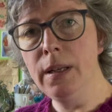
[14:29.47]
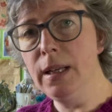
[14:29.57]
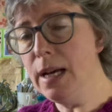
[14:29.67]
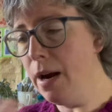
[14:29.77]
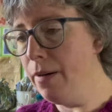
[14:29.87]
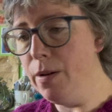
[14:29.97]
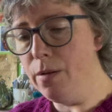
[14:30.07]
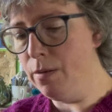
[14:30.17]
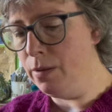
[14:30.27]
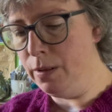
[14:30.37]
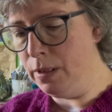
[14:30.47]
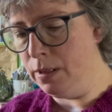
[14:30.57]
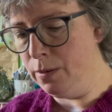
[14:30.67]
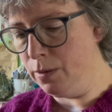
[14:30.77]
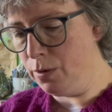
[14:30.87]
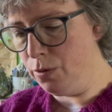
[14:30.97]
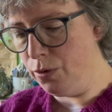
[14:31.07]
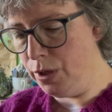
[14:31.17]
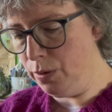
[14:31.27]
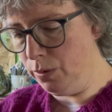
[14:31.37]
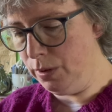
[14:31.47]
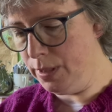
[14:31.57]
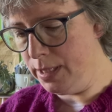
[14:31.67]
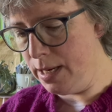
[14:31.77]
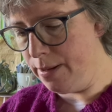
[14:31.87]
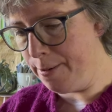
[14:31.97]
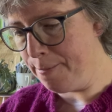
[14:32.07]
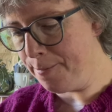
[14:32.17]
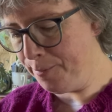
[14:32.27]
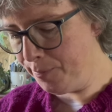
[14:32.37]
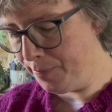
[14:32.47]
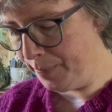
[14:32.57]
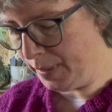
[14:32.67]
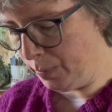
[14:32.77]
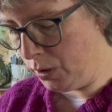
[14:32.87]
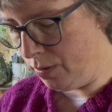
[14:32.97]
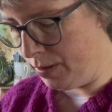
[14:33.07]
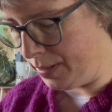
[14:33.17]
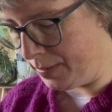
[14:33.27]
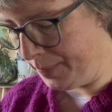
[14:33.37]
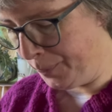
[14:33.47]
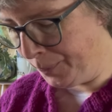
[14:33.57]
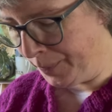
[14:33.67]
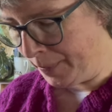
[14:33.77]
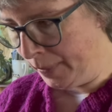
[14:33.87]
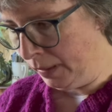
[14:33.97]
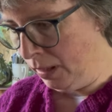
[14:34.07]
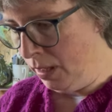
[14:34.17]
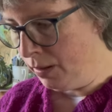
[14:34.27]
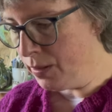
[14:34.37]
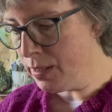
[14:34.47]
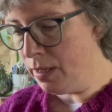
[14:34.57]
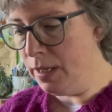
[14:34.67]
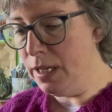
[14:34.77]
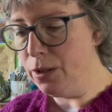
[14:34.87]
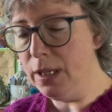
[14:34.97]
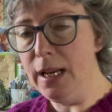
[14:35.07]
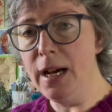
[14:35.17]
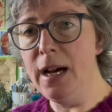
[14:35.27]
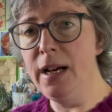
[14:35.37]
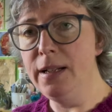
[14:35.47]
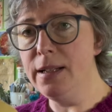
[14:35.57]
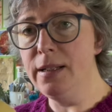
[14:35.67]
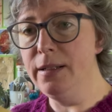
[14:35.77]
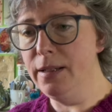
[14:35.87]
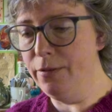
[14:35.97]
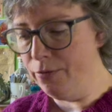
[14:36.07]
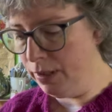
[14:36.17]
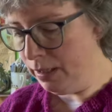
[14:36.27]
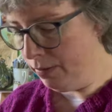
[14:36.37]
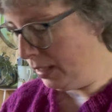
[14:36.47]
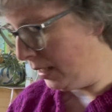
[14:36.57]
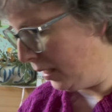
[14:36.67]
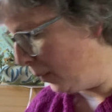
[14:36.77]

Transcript: carry on and crochet the whole lot together? I'm curious. Because initially I really liked